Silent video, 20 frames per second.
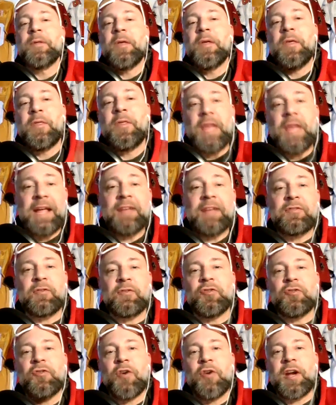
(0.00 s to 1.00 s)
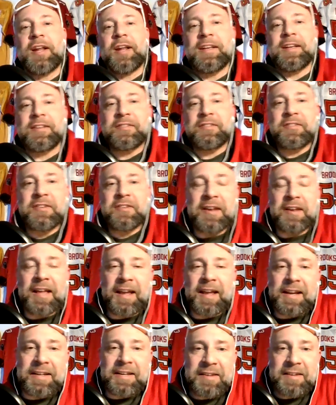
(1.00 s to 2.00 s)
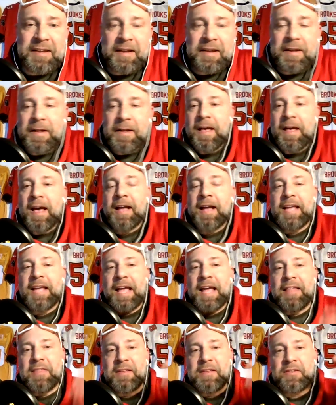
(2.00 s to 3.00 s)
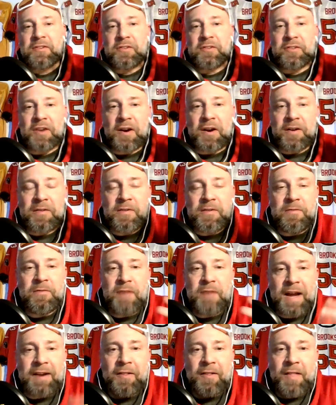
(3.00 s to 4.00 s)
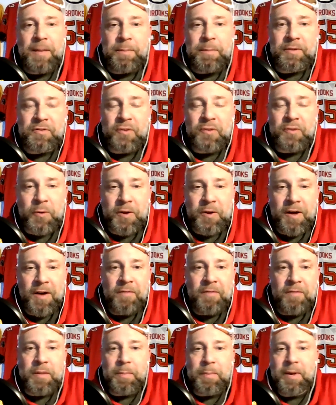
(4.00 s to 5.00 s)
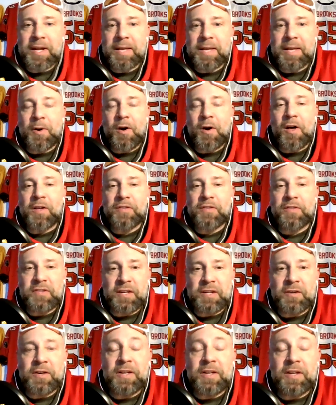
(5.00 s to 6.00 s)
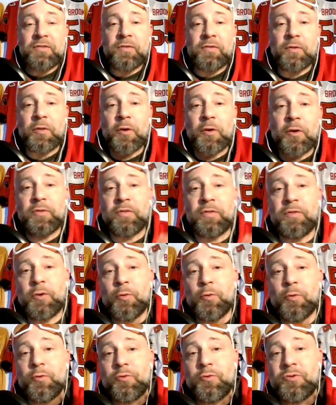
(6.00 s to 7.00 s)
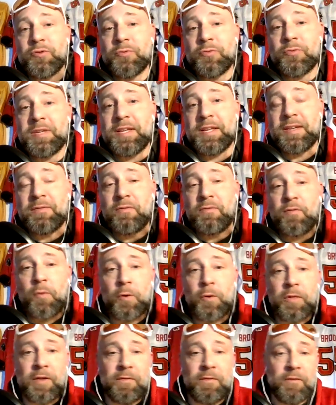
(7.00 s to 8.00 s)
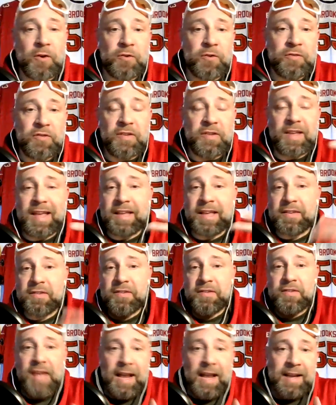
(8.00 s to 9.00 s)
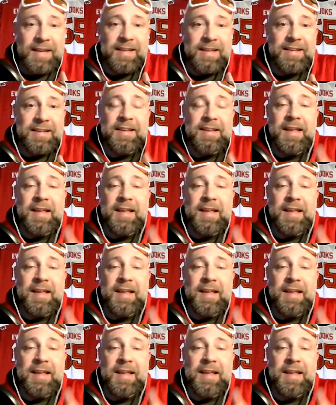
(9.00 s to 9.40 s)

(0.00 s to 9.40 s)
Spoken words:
Thanks for joining us tonight. Again, this is our final episode of the Moneyball series. For those of you who tuned in for the first and second